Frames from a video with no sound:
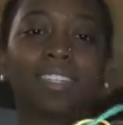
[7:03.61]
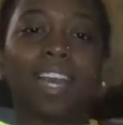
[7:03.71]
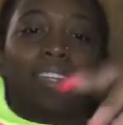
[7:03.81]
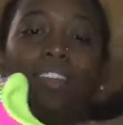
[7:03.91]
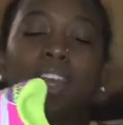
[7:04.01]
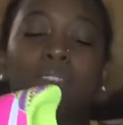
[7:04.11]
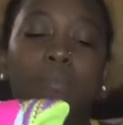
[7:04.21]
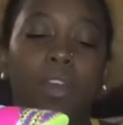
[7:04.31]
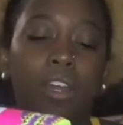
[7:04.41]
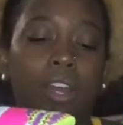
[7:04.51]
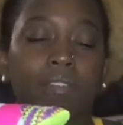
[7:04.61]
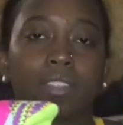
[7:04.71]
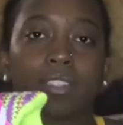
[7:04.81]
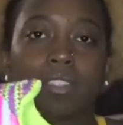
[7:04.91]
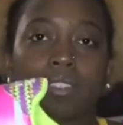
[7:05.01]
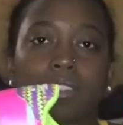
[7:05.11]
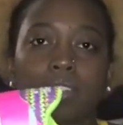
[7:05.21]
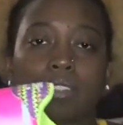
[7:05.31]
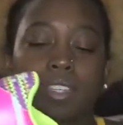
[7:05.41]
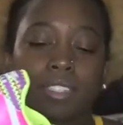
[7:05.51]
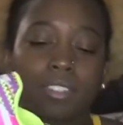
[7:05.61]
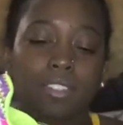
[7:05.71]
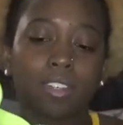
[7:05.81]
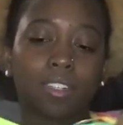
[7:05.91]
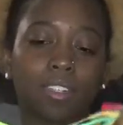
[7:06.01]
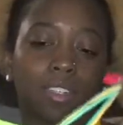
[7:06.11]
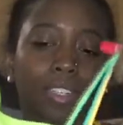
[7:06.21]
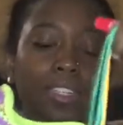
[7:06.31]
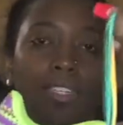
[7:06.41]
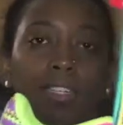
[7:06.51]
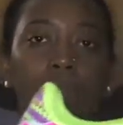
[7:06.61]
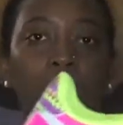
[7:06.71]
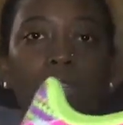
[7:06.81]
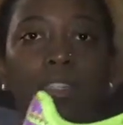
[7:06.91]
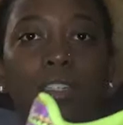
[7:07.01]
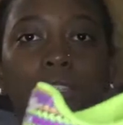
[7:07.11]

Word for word: I tried them on, obviously, so the laces are undone, but